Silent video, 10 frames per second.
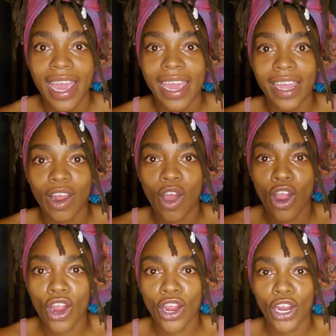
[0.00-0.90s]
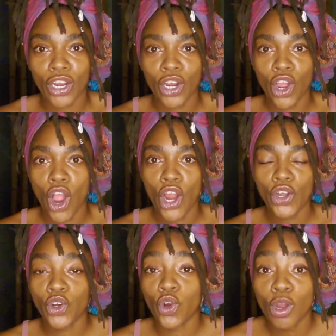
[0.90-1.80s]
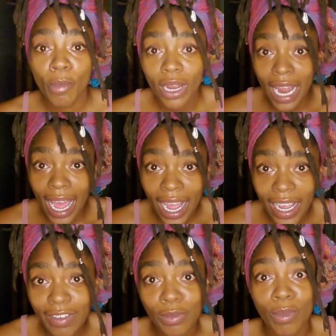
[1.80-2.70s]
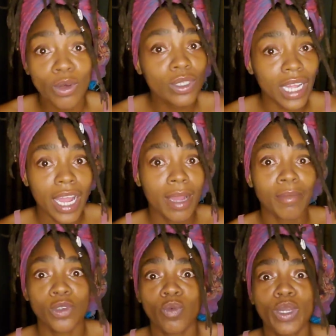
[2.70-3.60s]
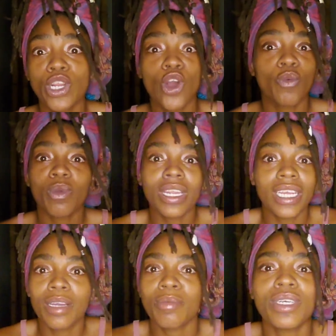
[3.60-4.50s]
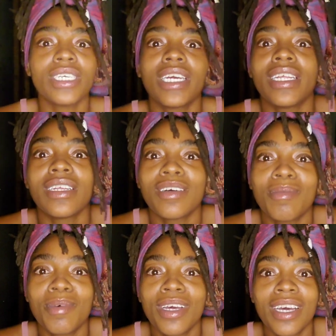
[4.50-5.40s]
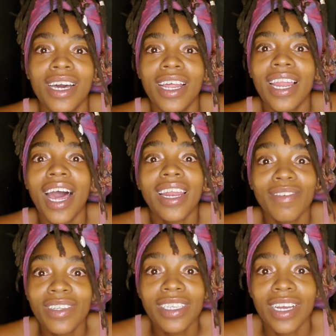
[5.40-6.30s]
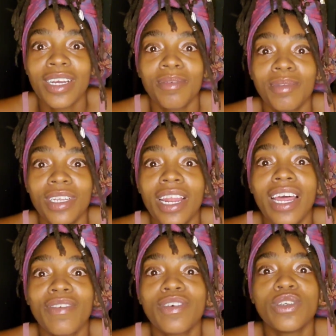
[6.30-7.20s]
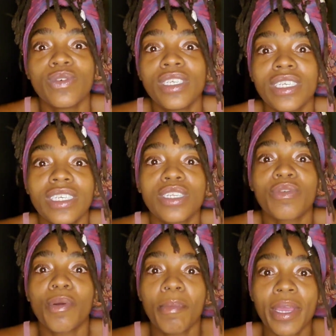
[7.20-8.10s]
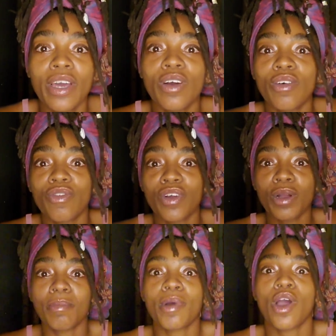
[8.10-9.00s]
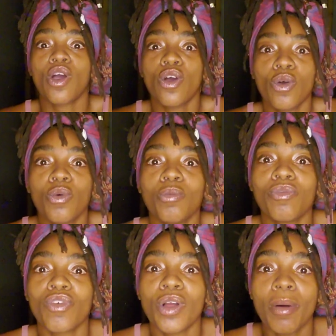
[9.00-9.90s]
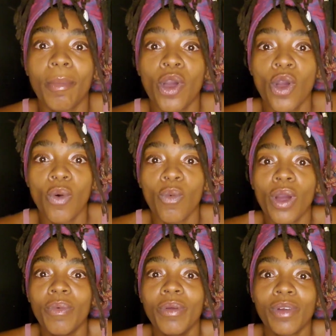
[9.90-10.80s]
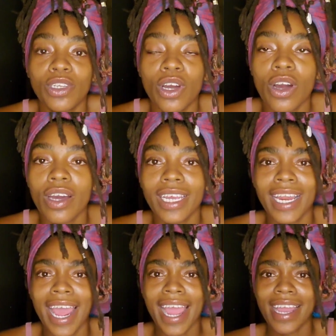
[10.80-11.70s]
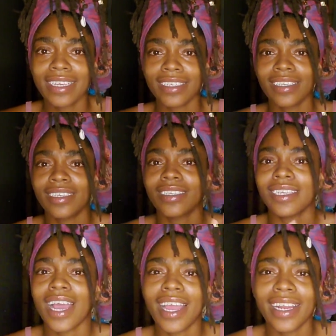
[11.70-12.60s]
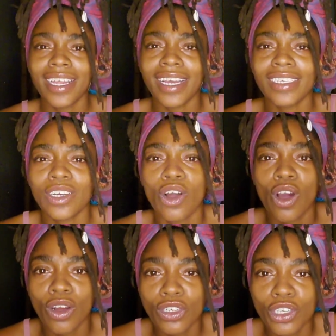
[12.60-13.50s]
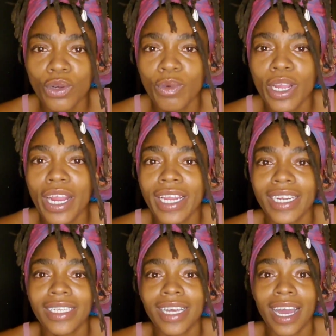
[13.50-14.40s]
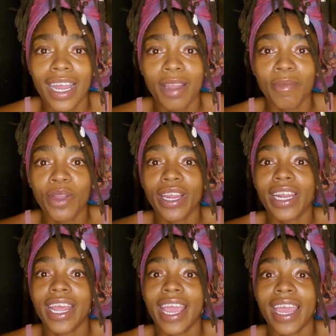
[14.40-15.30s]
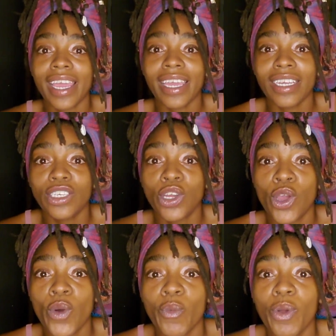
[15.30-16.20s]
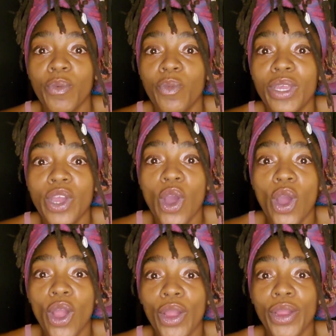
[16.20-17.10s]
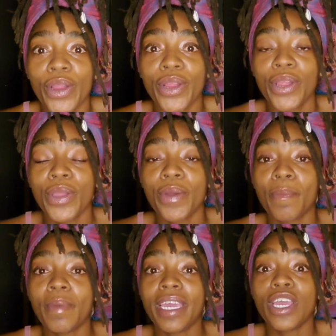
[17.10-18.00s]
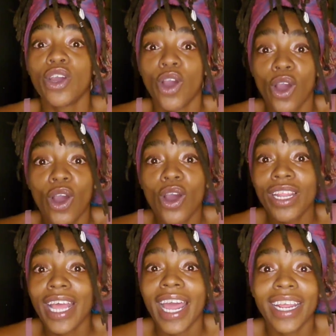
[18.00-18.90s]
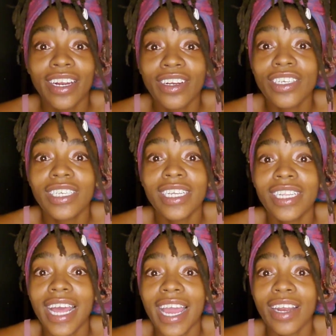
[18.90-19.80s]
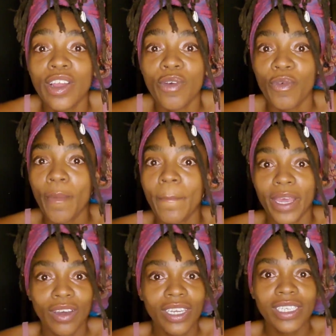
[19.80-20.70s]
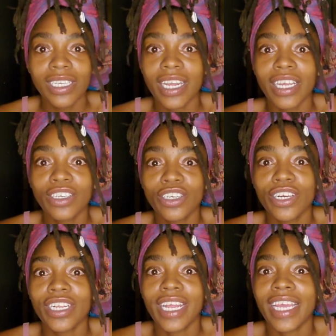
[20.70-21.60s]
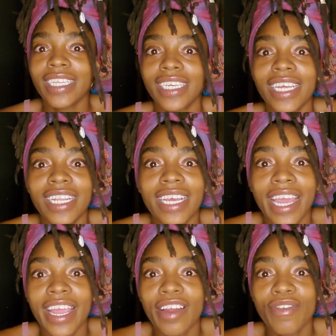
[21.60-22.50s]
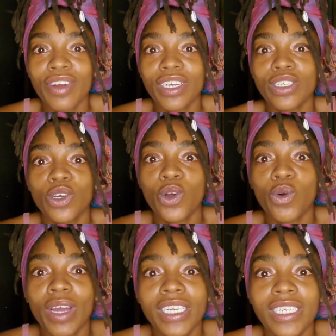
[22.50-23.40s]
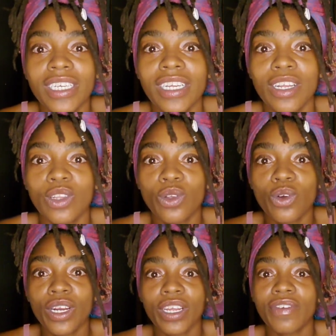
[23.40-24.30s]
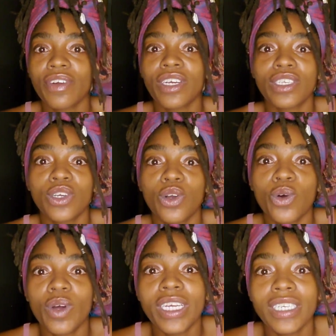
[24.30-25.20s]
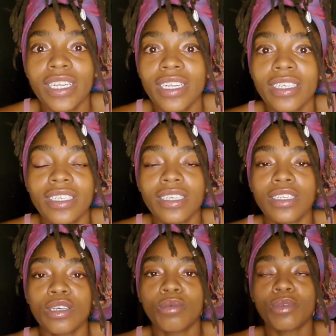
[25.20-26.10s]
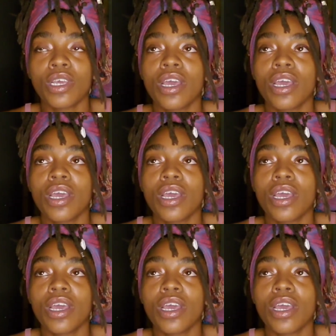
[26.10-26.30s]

And our normal lives, most times we don't really appreciate them. A lot of the times, a lot of us resist and rebel from home, from what we were taught. And as a society, as a culture, we are in a time, we are in an age when we are being called, that energy, that rebellious nature, that it's in the air for us to question authority, for us to question the systems.